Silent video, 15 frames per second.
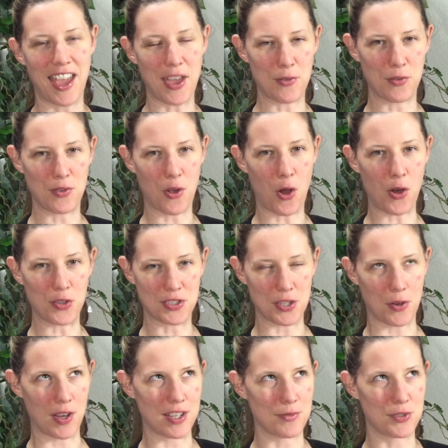And
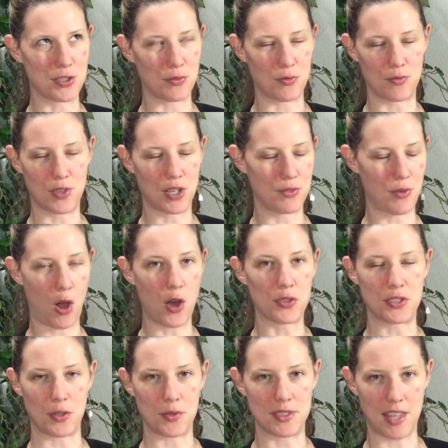also, I should
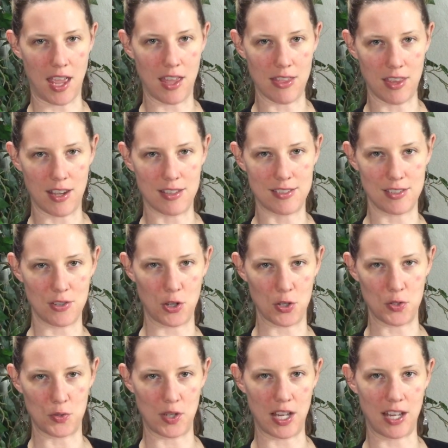also say that it's a
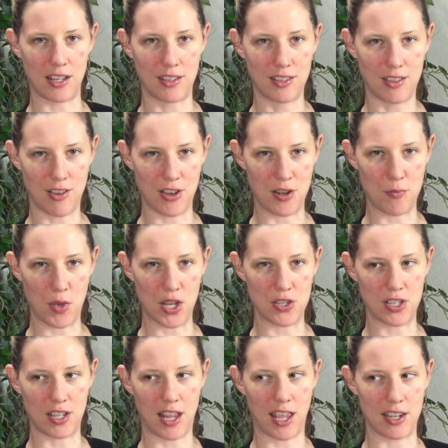nursery on a
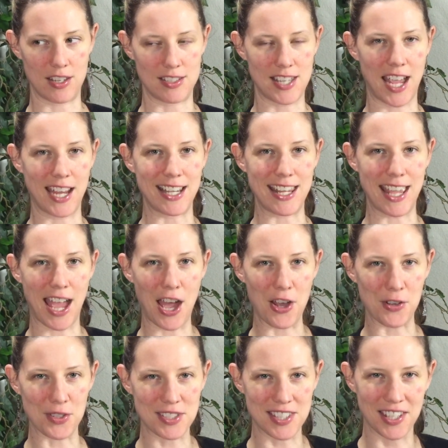budget and a tiny
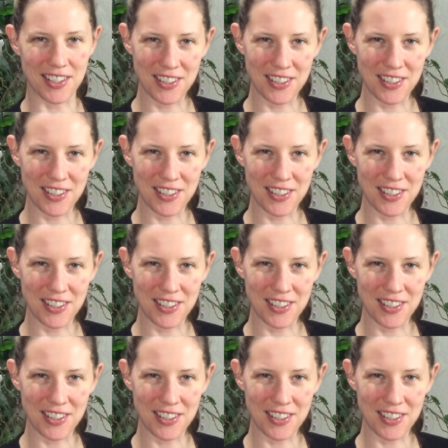house.